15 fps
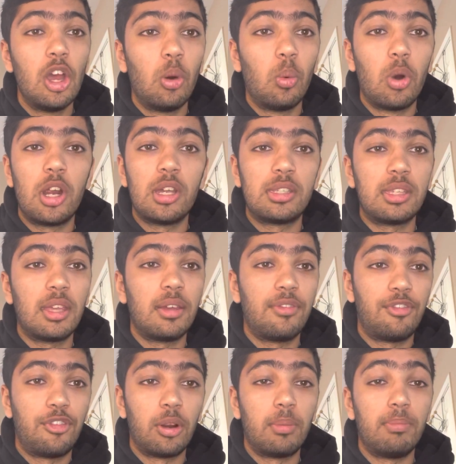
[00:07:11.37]
Whereas
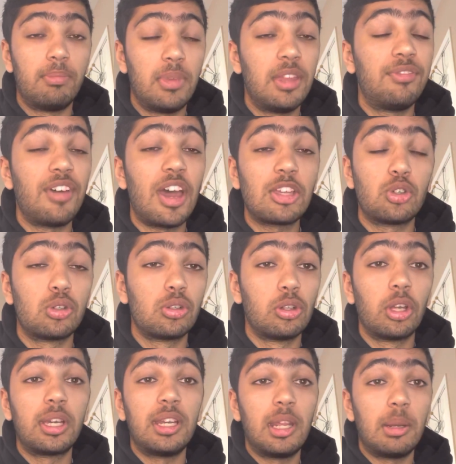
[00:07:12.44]
for investors
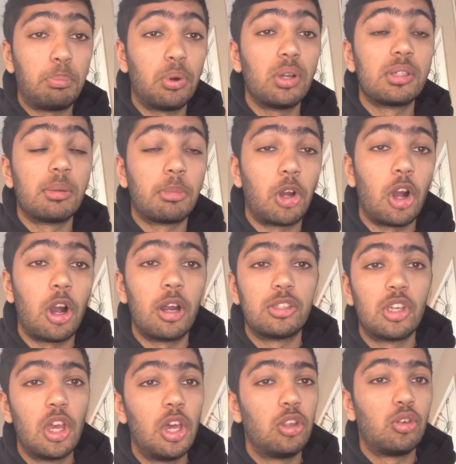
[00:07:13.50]
looking at Prism
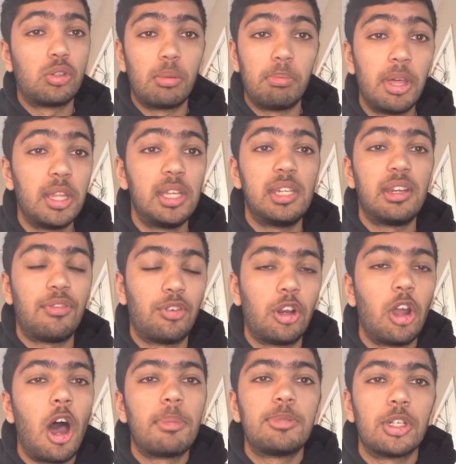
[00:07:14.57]
cards, there's a million
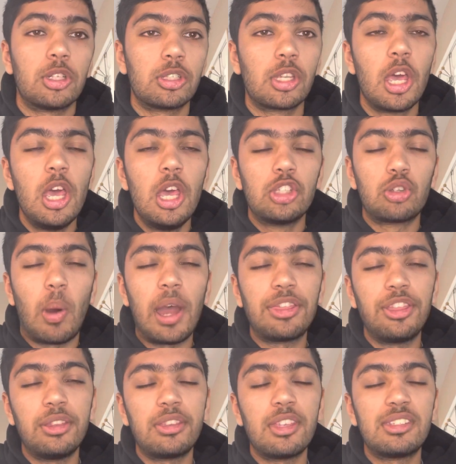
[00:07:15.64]
different options. So I
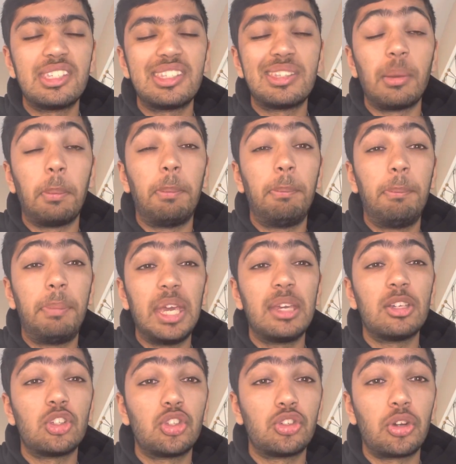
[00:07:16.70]
think this is the
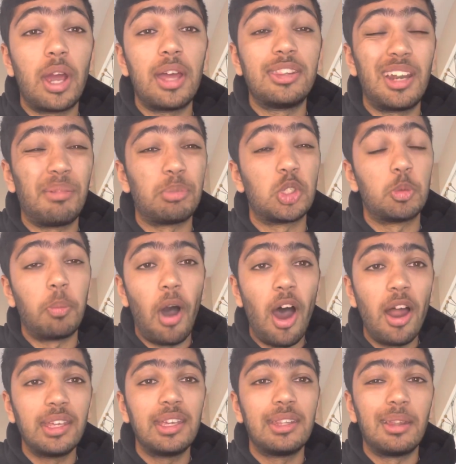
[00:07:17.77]
biggest trend that I'm
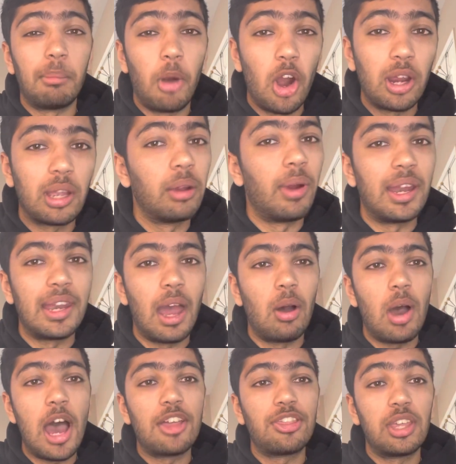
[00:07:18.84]
spotting in the market right
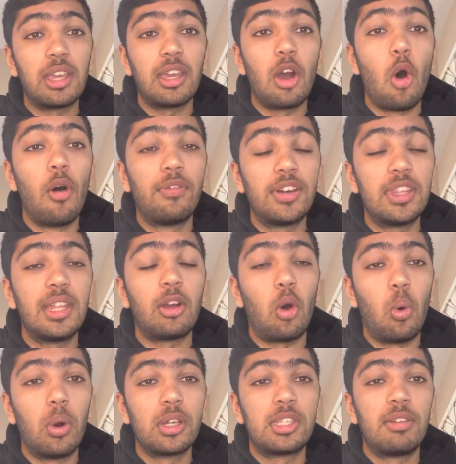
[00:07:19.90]
now. I think over the
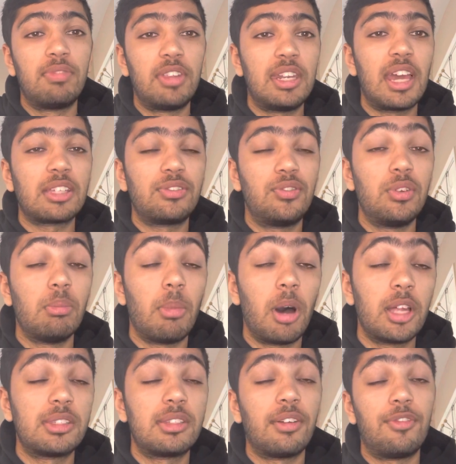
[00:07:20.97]
course of the next few
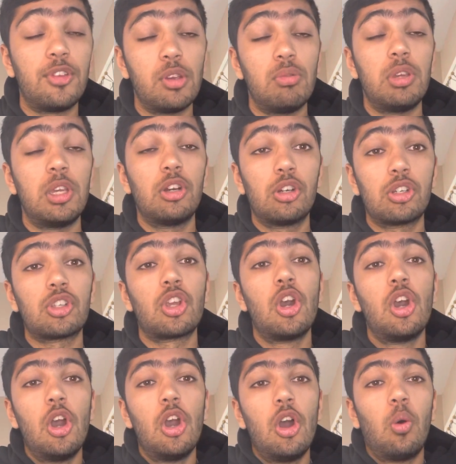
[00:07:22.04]
months to few years,
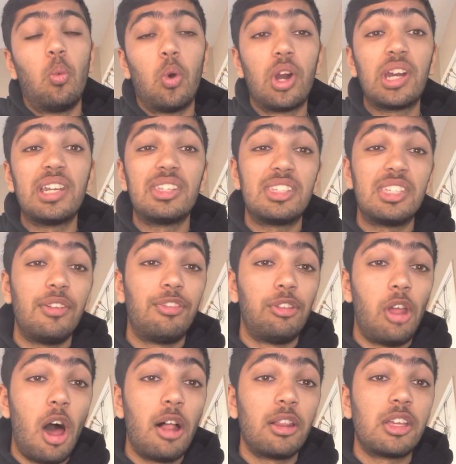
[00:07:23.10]
we're going to see
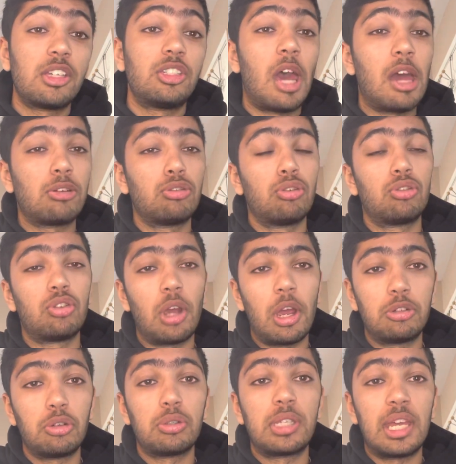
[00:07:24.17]
Flawless, National
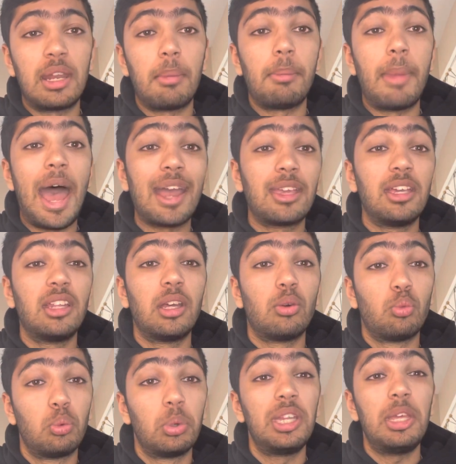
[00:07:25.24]
Treasures, and Immaculate
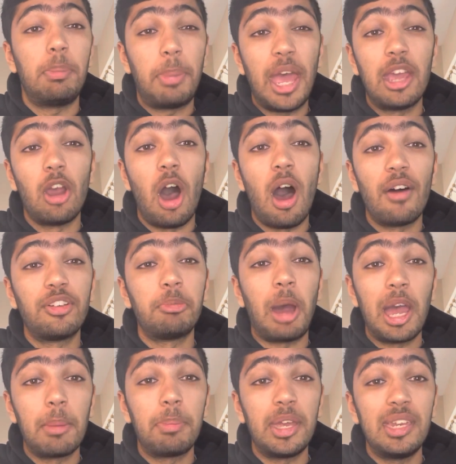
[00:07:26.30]
really pay off, in
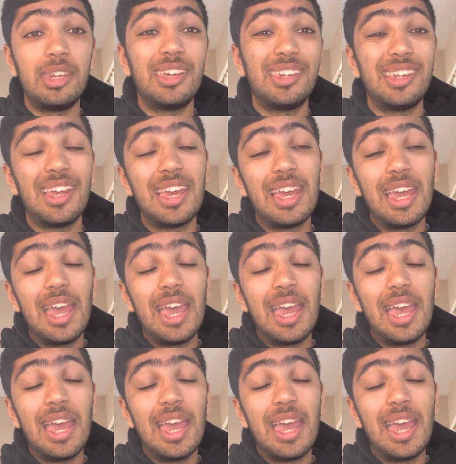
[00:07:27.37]
my opinion.